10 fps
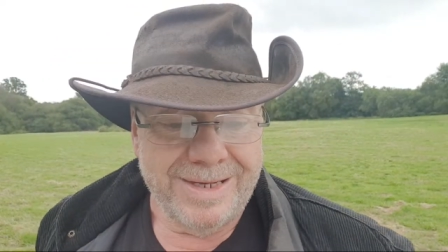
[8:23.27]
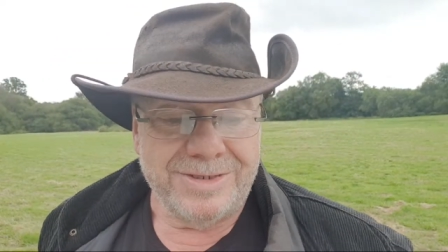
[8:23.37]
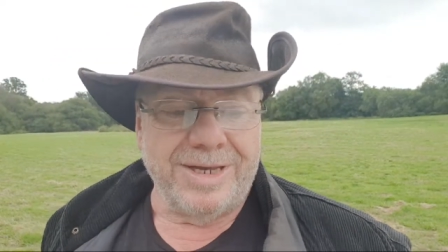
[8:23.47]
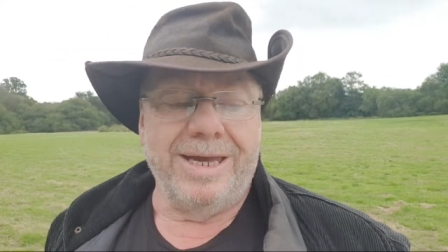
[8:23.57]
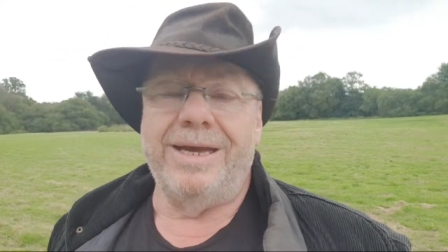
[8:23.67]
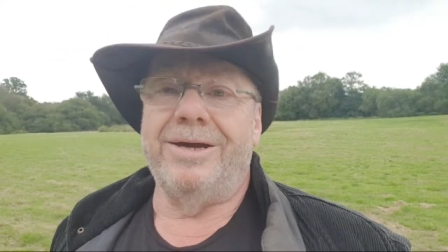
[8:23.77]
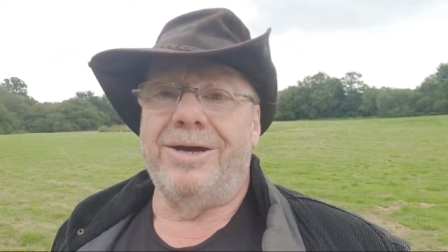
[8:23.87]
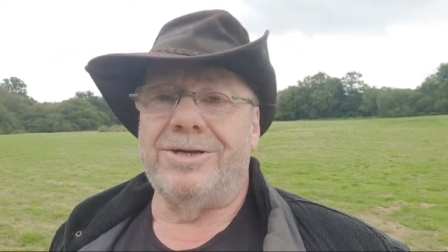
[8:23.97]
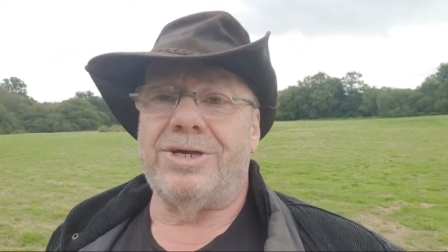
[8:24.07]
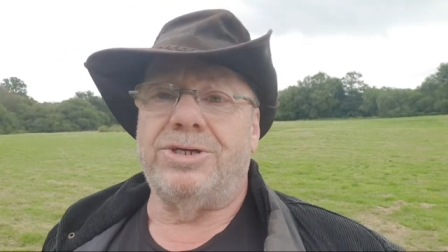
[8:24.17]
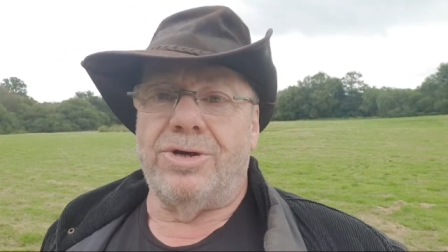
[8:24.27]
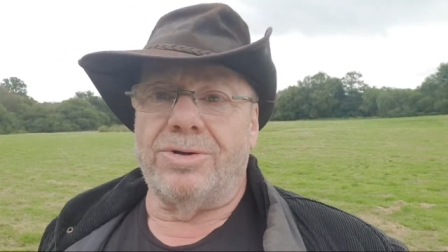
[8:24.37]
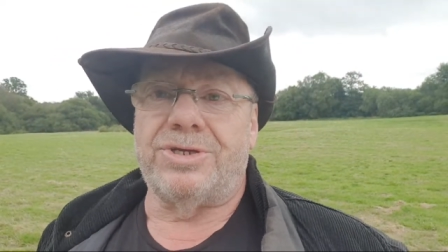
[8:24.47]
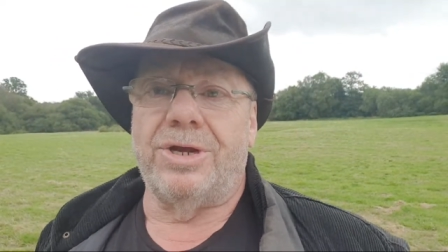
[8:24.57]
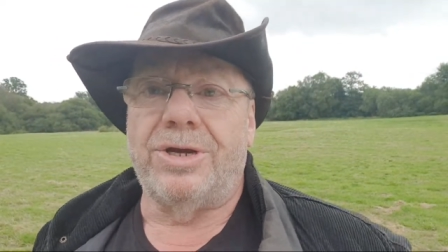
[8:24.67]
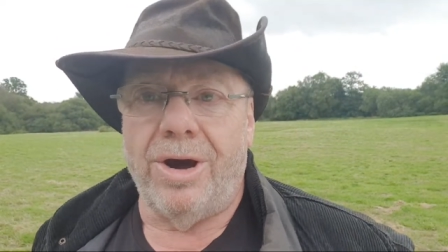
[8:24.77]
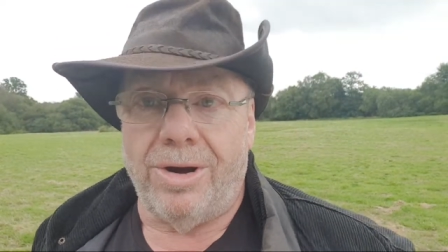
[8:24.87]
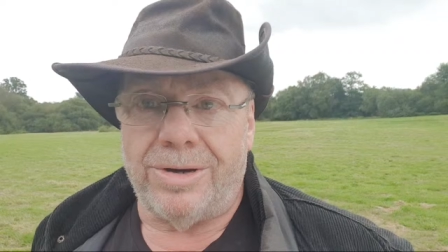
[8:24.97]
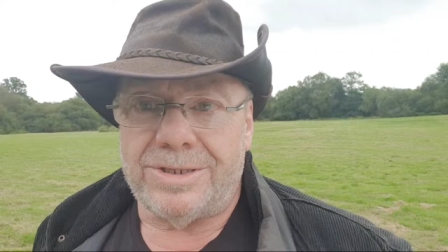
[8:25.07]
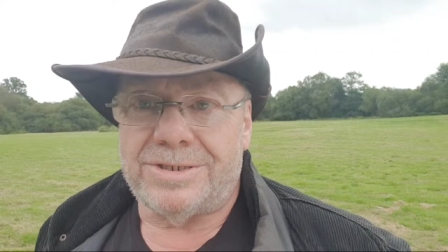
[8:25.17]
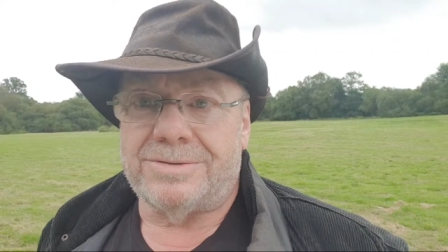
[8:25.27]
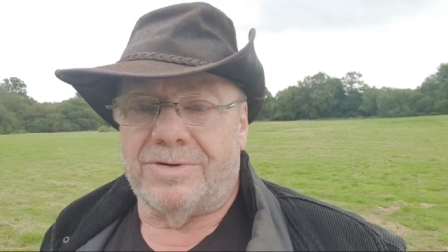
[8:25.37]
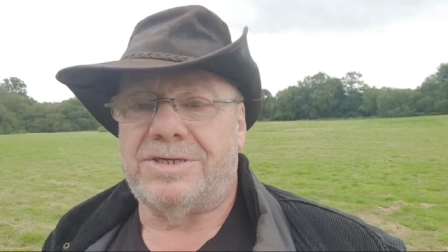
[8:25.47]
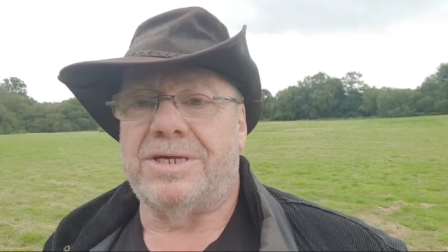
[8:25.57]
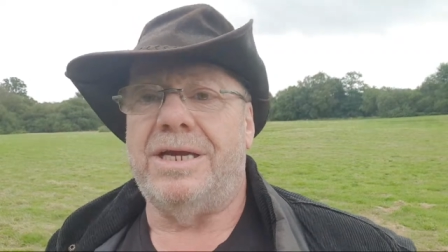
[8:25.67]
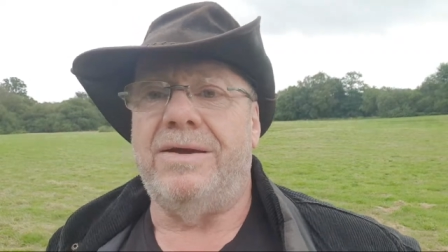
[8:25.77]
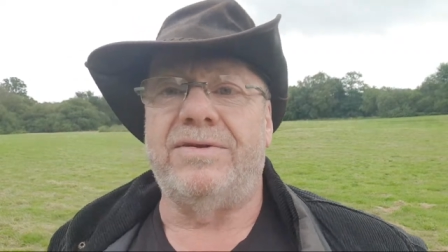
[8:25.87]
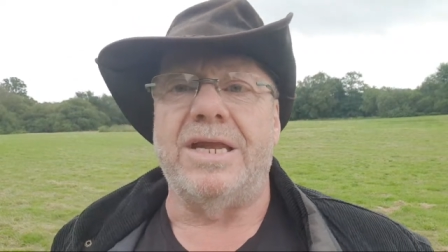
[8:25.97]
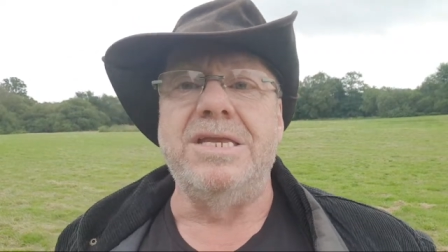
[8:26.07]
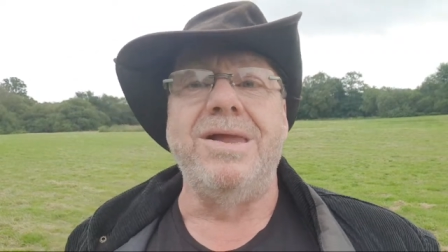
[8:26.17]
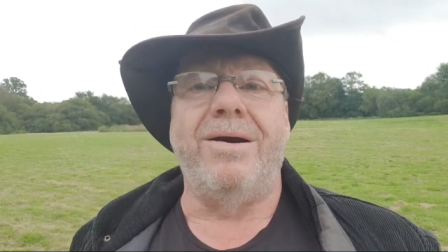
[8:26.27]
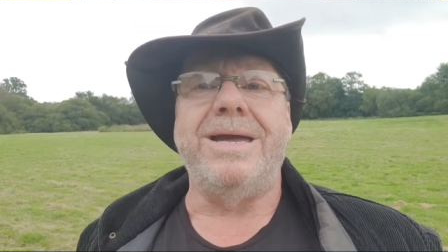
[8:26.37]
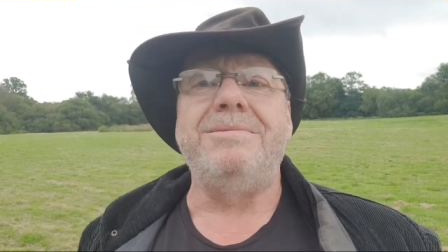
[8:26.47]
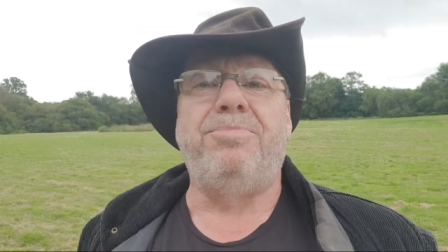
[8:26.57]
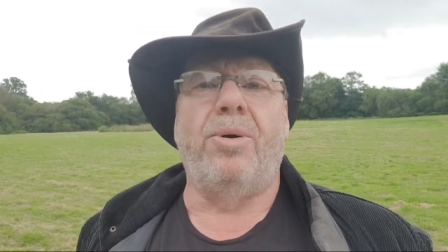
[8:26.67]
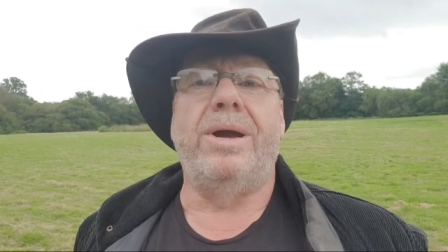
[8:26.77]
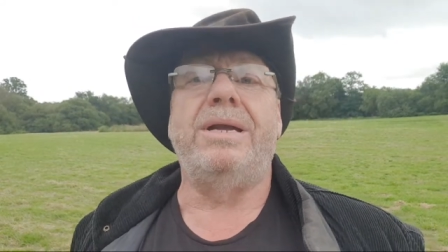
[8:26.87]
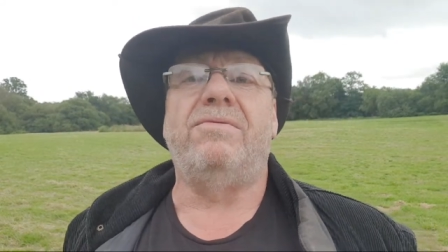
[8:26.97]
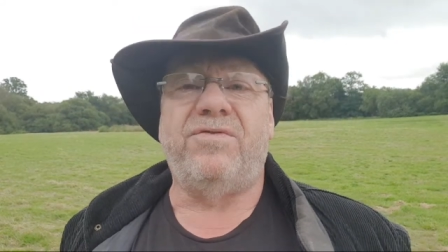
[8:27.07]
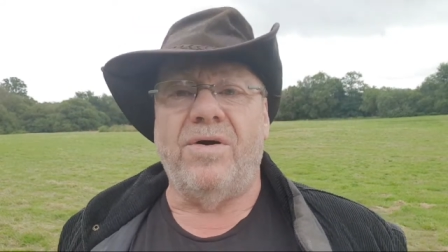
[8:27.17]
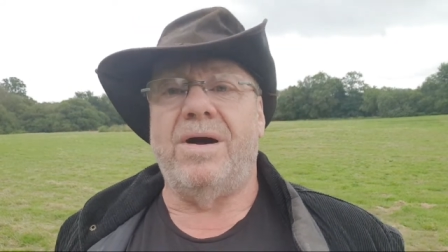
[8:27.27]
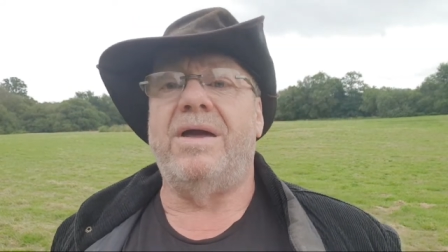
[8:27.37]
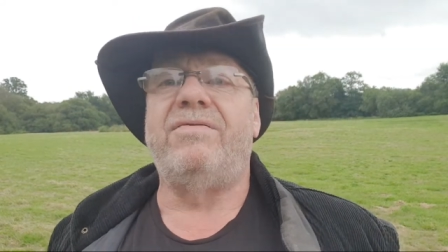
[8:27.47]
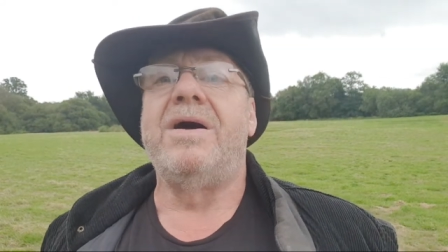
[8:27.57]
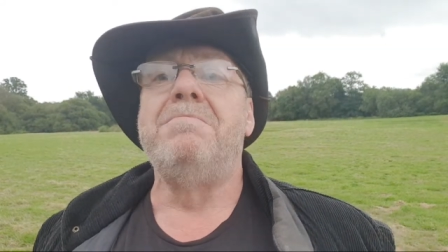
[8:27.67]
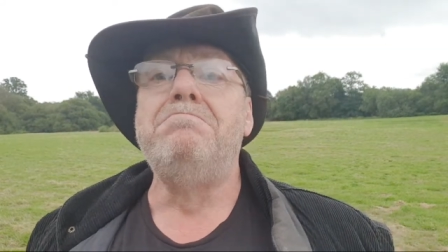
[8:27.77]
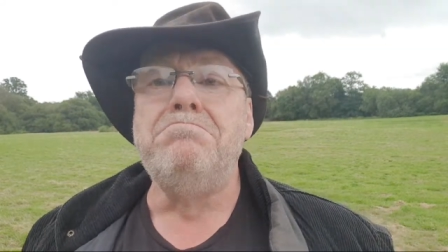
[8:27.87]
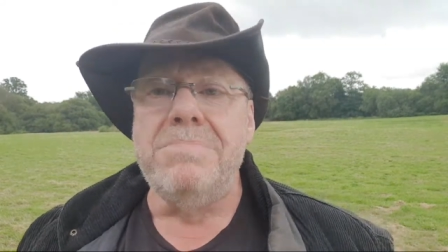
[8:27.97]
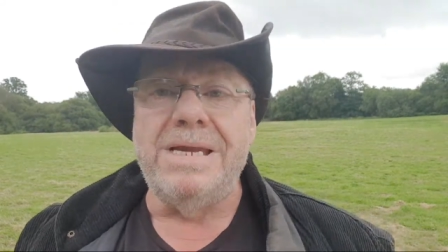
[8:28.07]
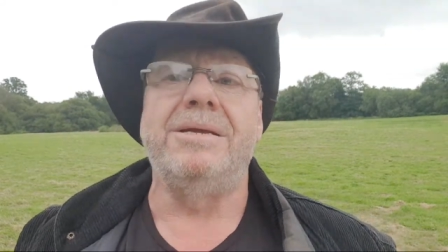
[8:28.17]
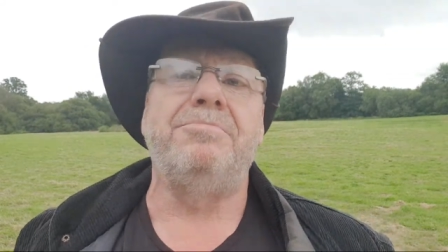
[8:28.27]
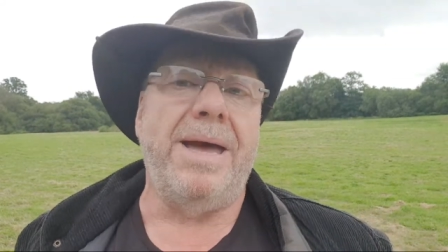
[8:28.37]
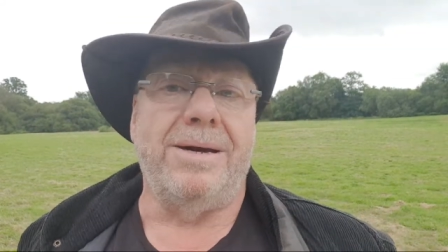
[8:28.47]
seeing as Johnson Cox received £9.5 million